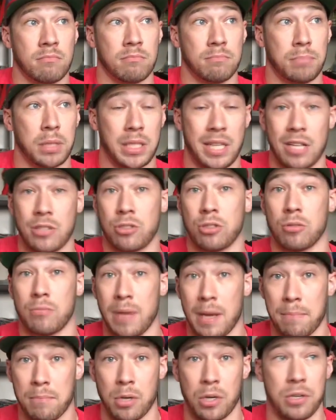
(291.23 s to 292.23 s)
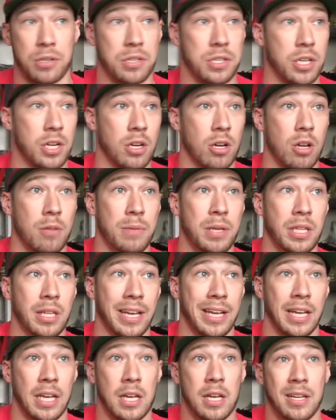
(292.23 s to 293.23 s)
potential members. You know what I mean?
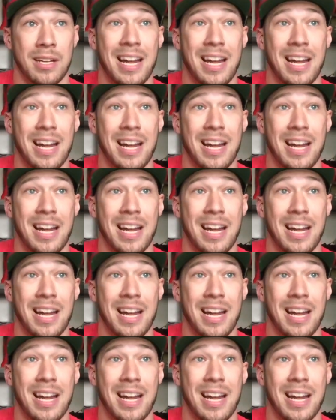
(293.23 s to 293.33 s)
Like,